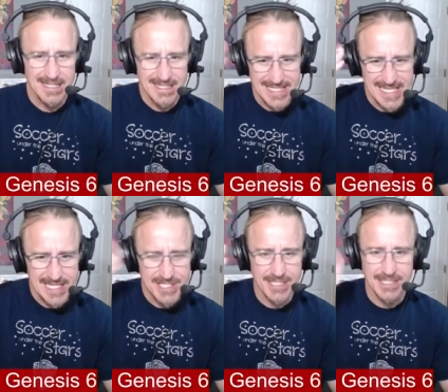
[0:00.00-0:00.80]

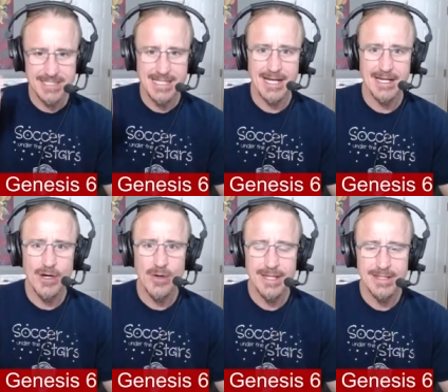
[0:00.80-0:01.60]
teachings that
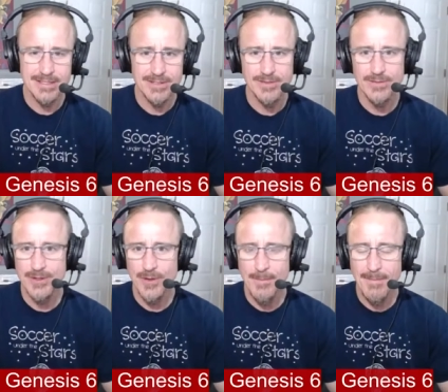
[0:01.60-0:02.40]
go into
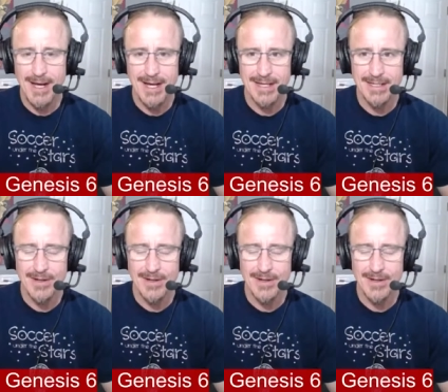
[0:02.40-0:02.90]
your mind